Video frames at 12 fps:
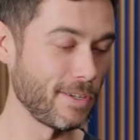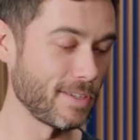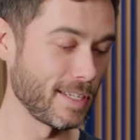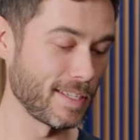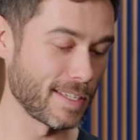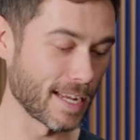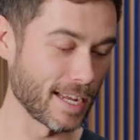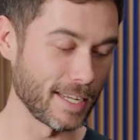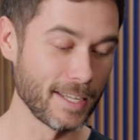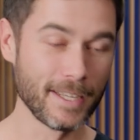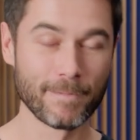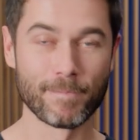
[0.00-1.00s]
using, say,
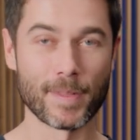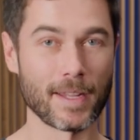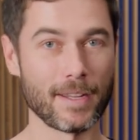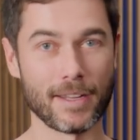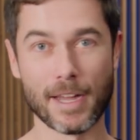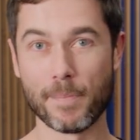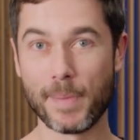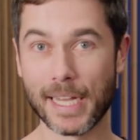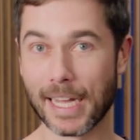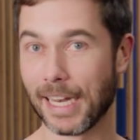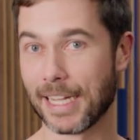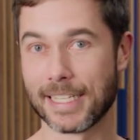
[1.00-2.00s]
a big
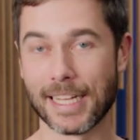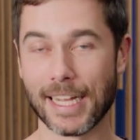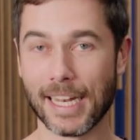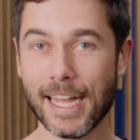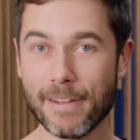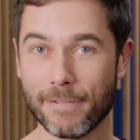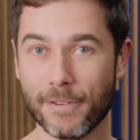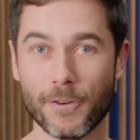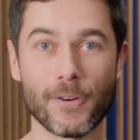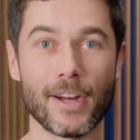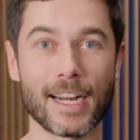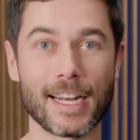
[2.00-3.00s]
Alexa LF
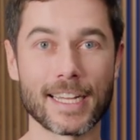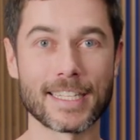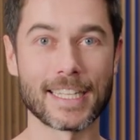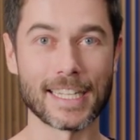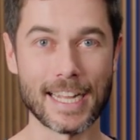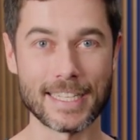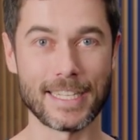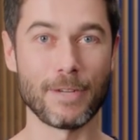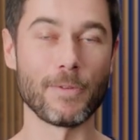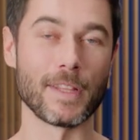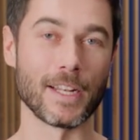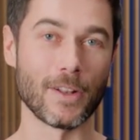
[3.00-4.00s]
or an Alexa Classic
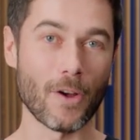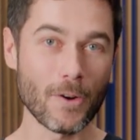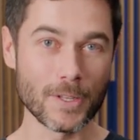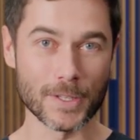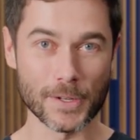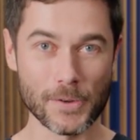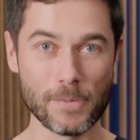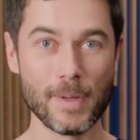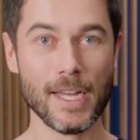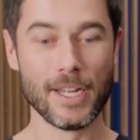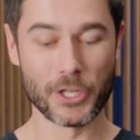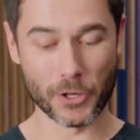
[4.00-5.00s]
with a long zoom,
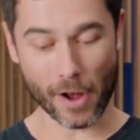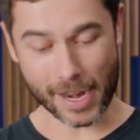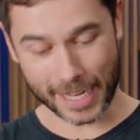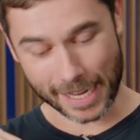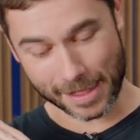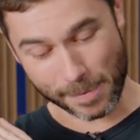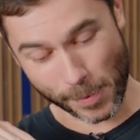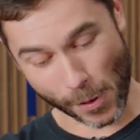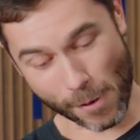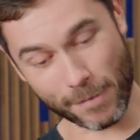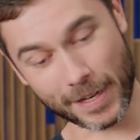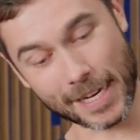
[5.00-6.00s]
trying to get the
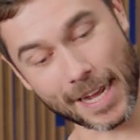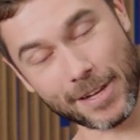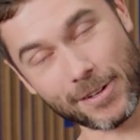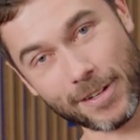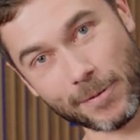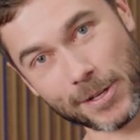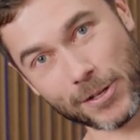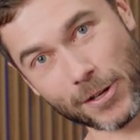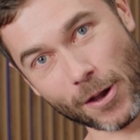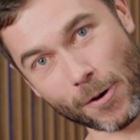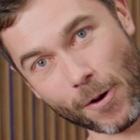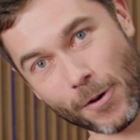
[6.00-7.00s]
perfect angle when you
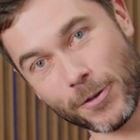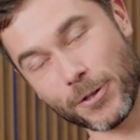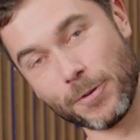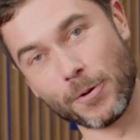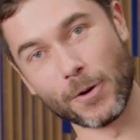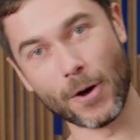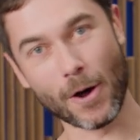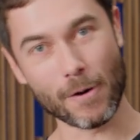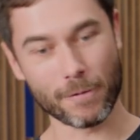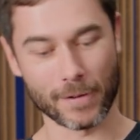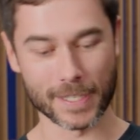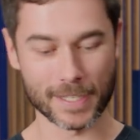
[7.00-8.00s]
go onto or
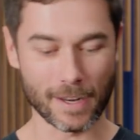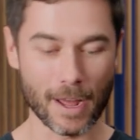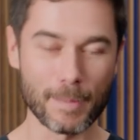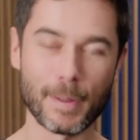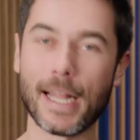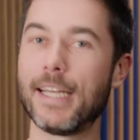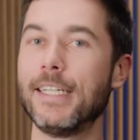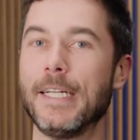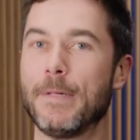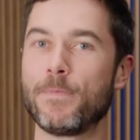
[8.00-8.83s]
off a slide plate,